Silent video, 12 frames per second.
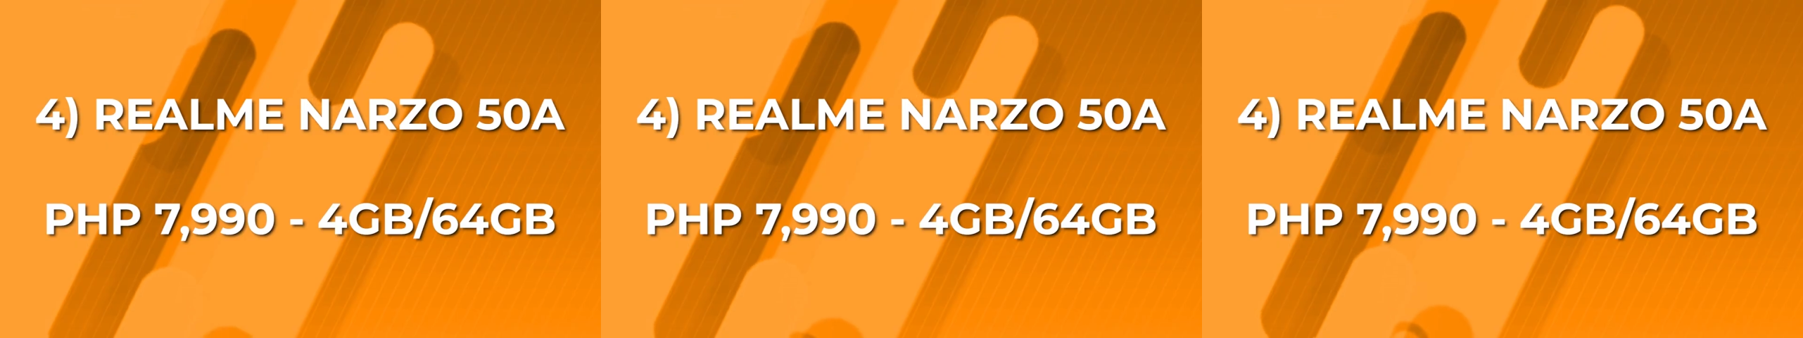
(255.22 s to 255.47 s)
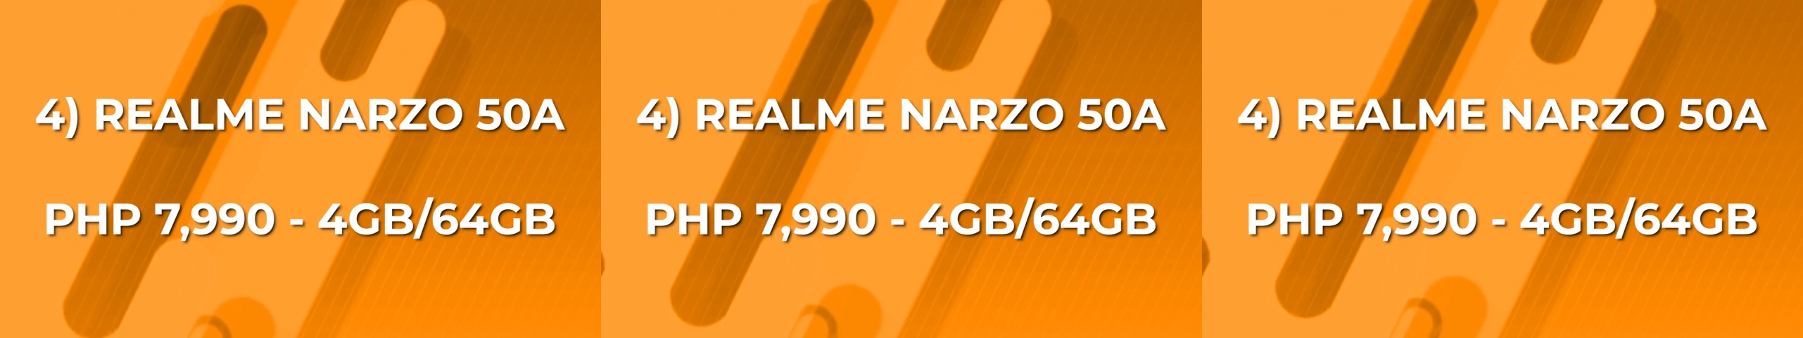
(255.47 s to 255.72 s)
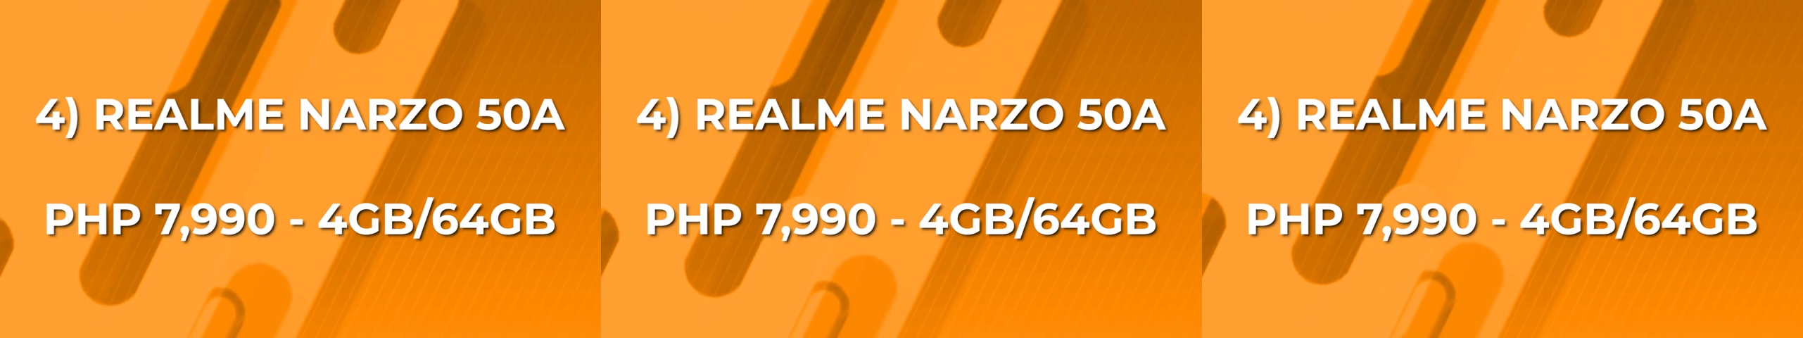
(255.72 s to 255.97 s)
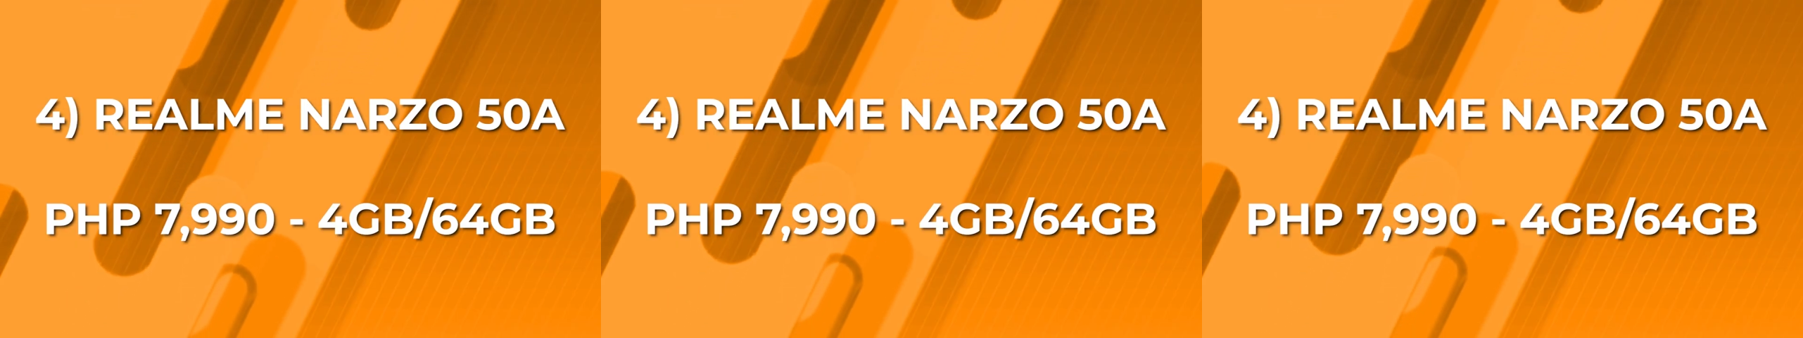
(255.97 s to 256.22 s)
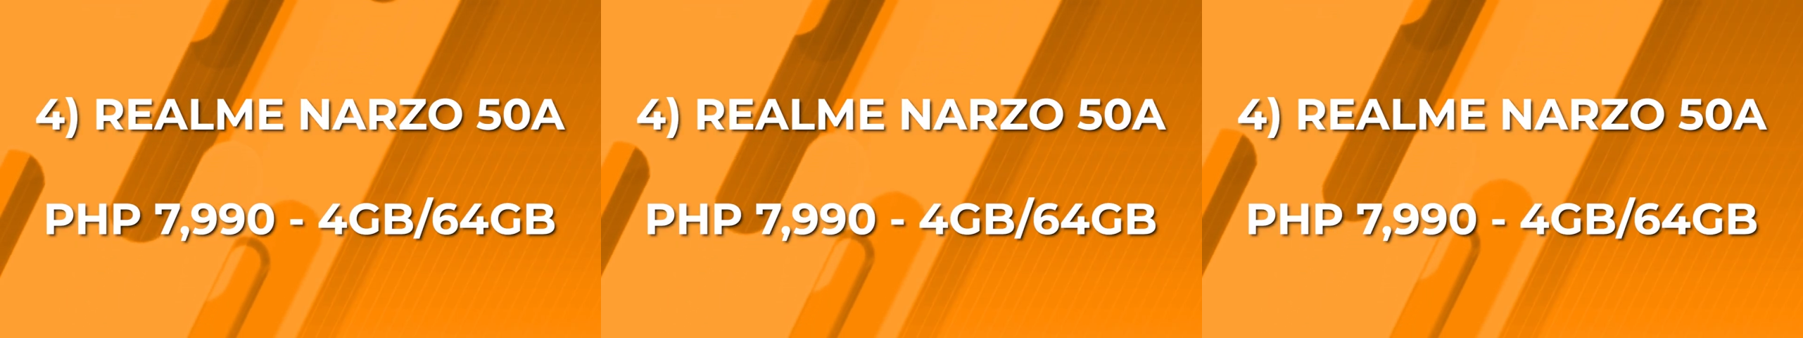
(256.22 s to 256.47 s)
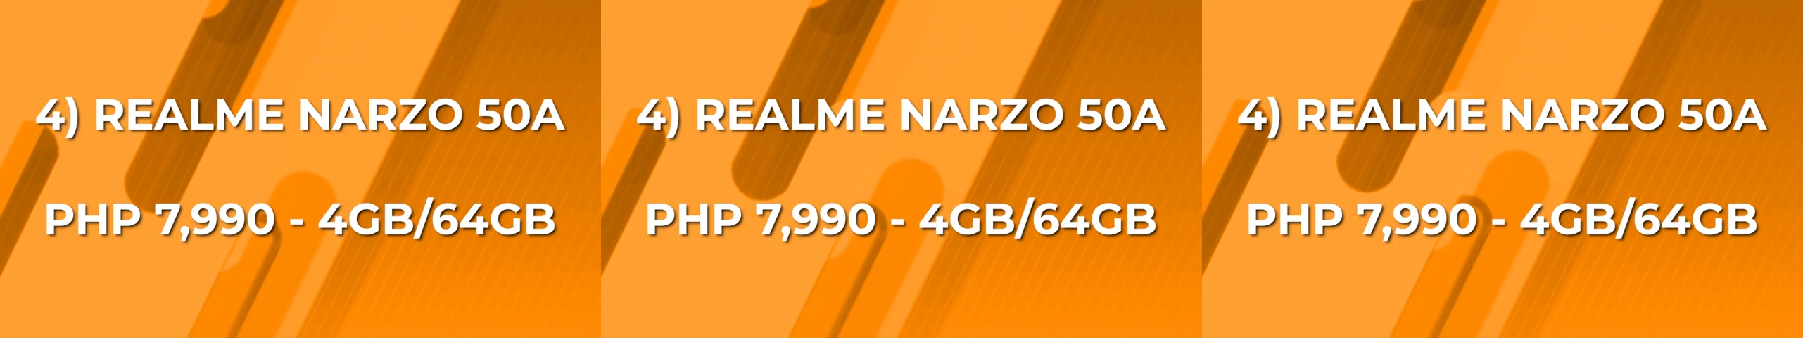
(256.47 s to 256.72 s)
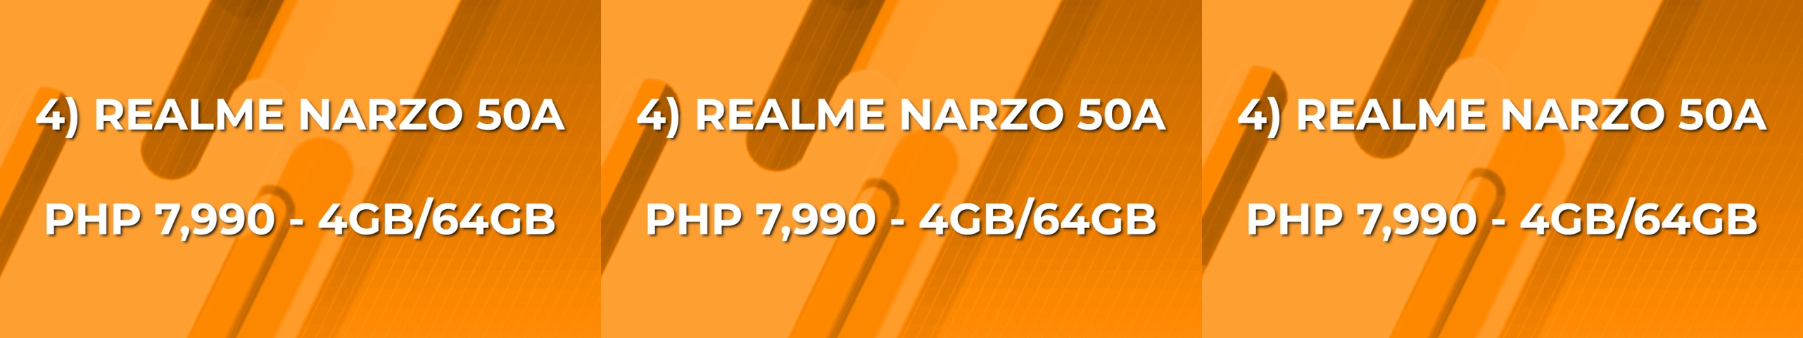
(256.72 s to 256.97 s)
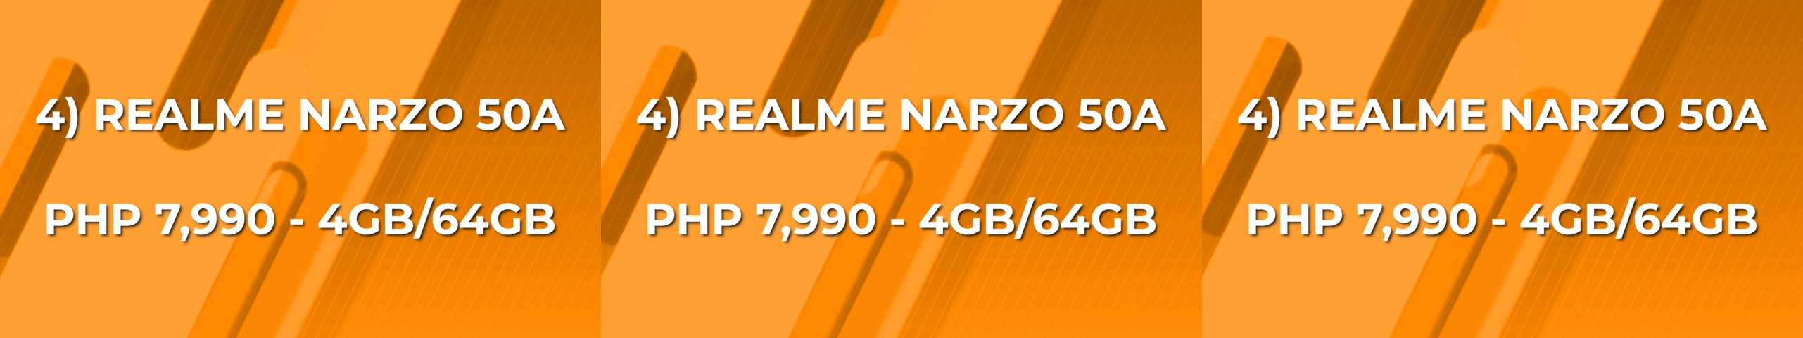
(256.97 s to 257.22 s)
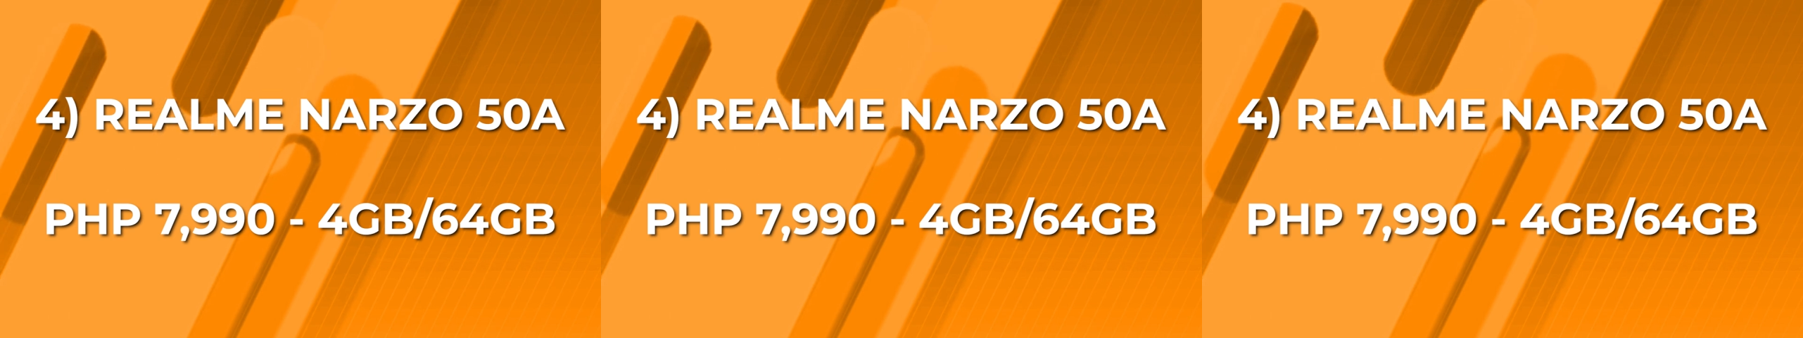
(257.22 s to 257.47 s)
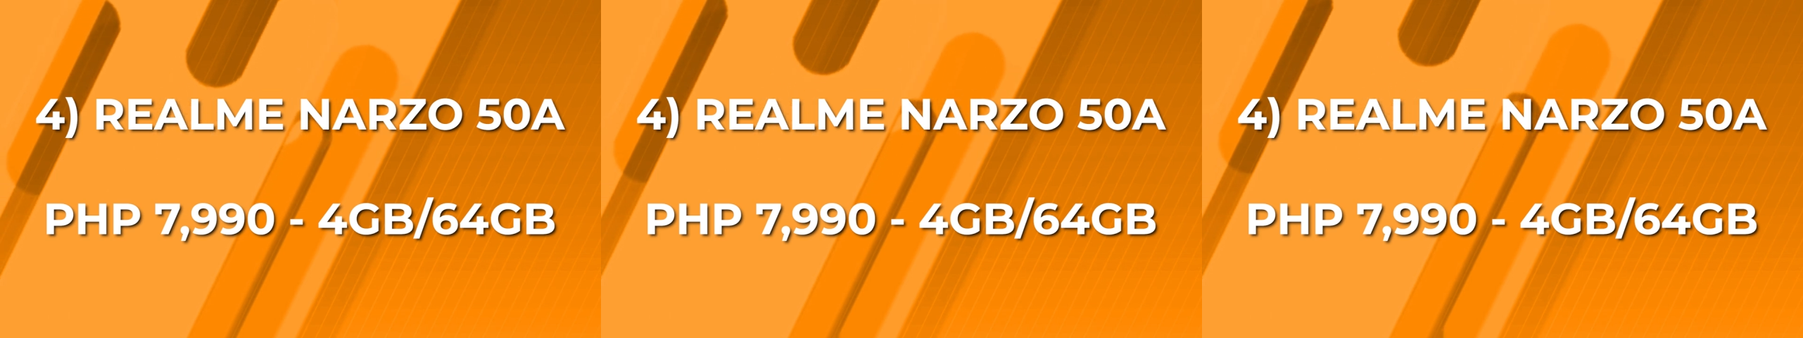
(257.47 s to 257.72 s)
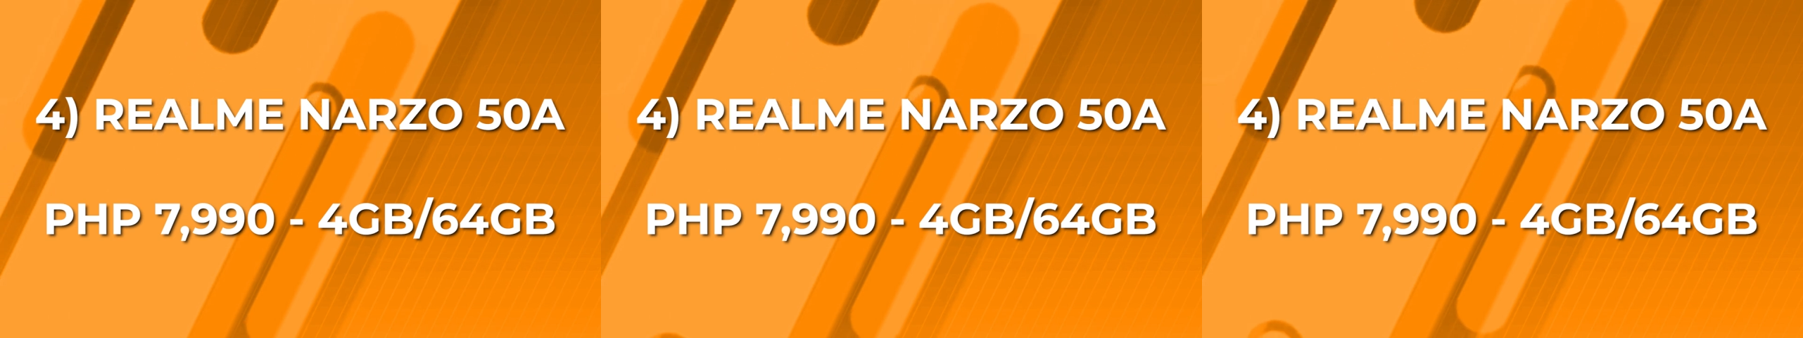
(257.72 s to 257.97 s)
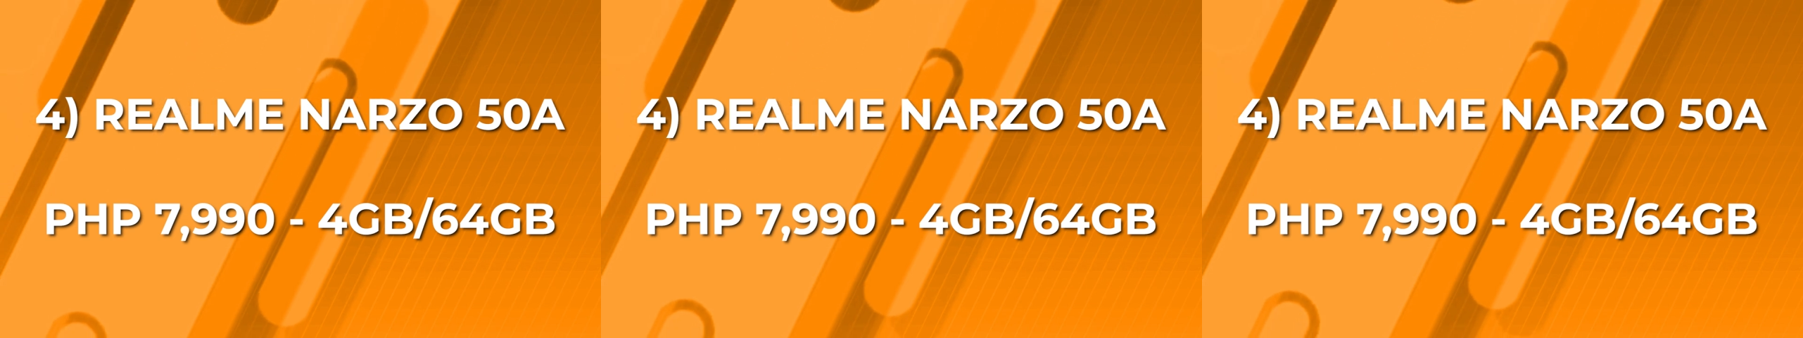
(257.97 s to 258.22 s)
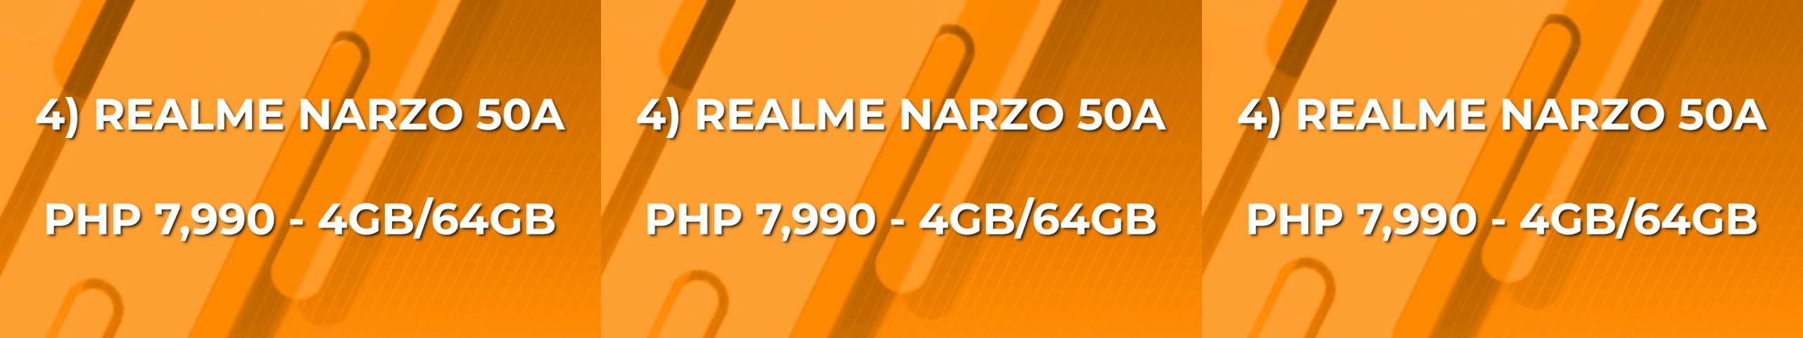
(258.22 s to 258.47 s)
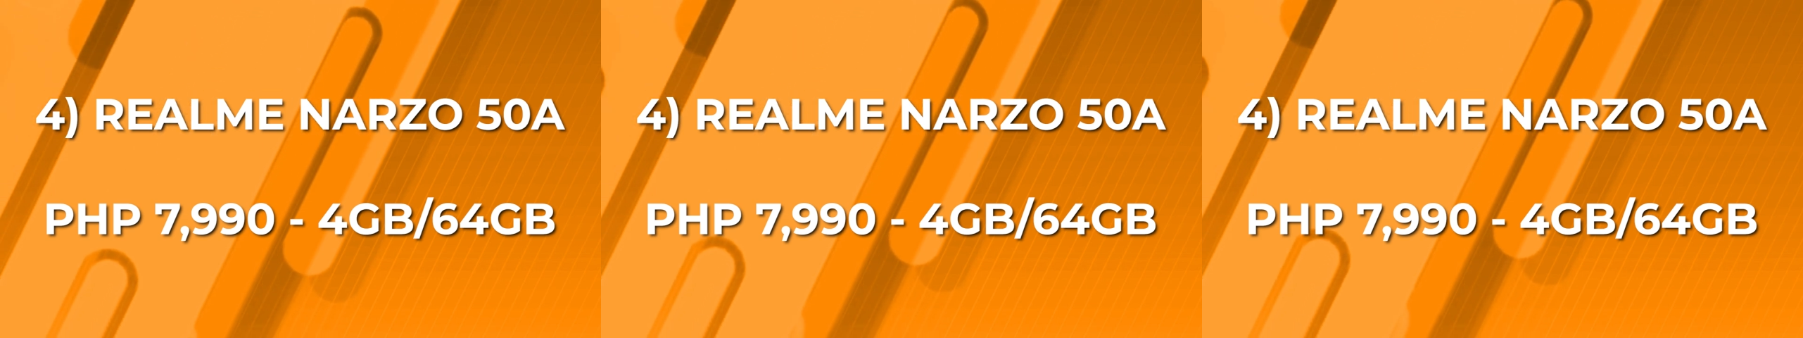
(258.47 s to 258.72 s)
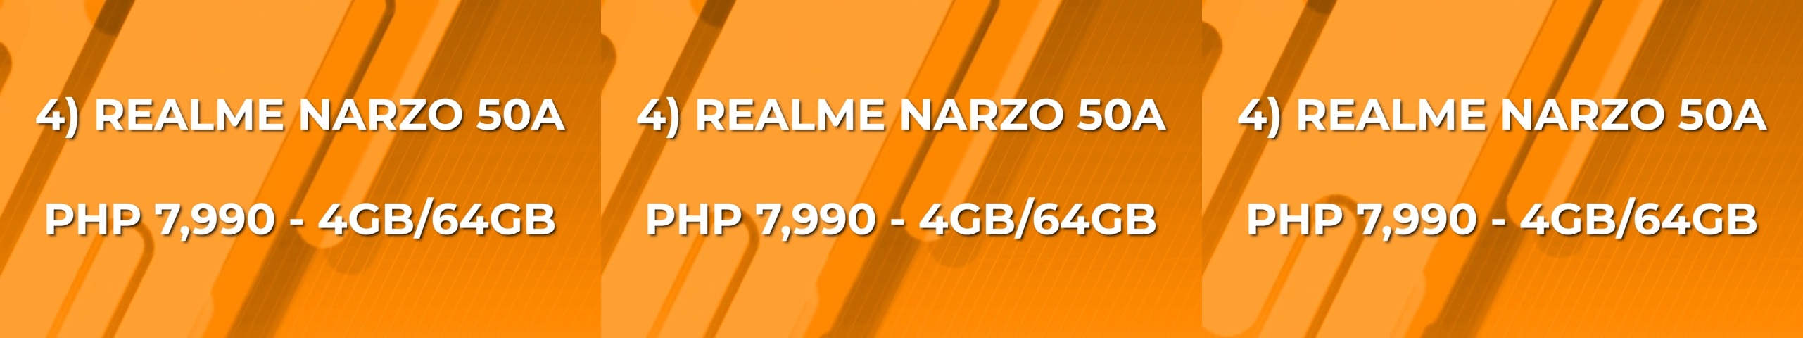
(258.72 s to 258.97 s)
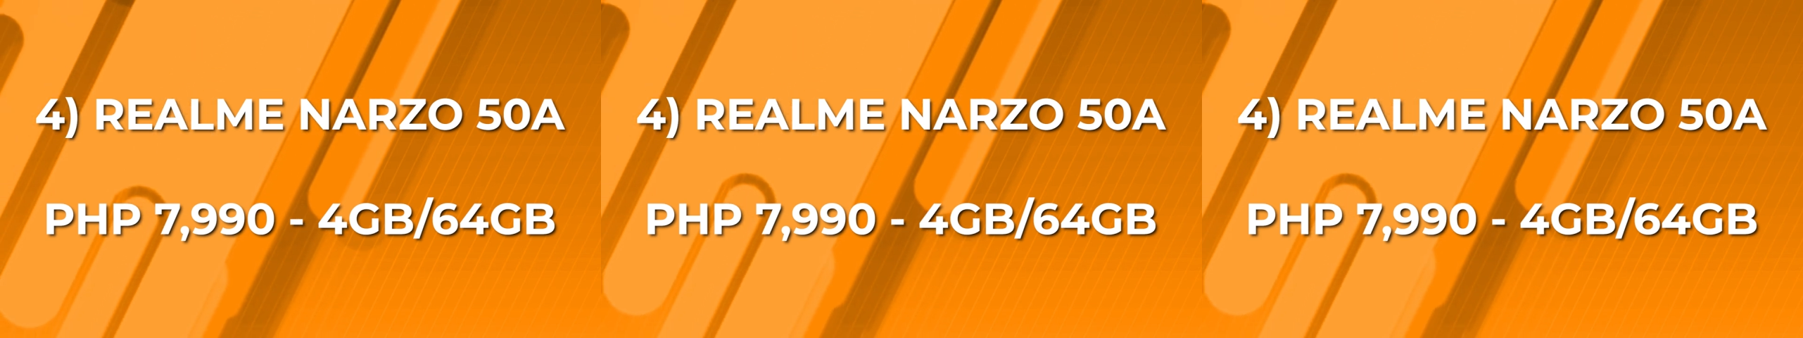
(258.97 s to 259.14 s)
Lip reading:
Nobody's mouth can be seen.